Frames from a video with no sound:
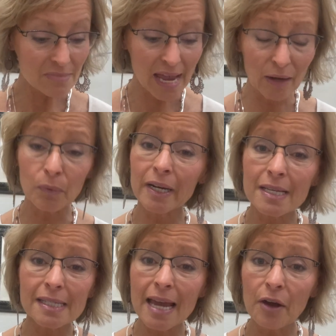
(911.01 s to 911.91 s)
And we're going to
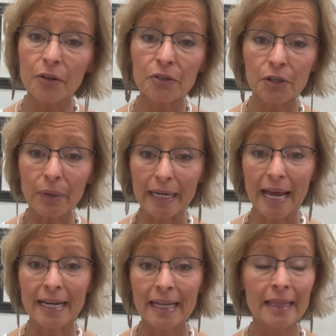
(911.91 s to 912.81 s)
see how you're doing.
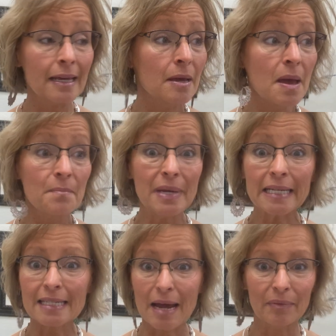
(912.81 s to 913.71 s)
And in the
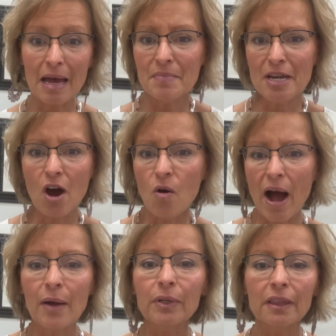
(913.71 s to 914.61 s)
meantime, let me know.
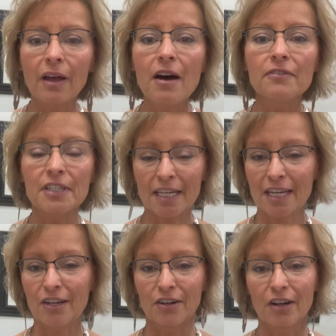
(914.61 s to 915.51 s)
I would love to
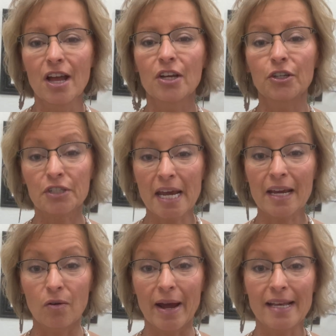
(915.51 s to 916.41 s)
hear your
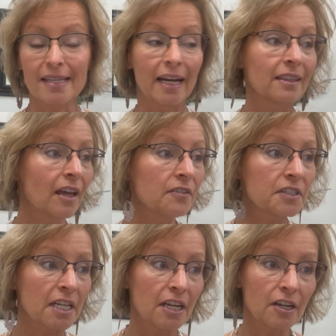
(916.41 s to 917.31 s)
takeaways. I'd love
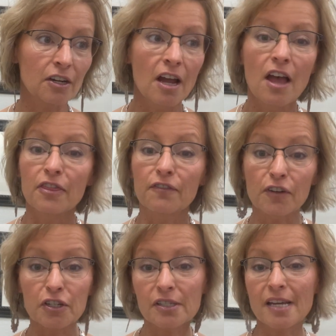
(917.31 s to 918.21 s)
to hear the
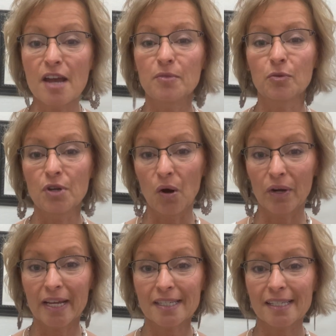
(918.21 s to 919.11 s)
first time you
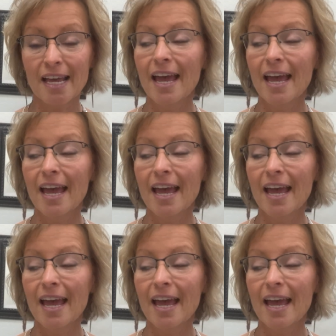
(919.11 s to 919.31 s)
notice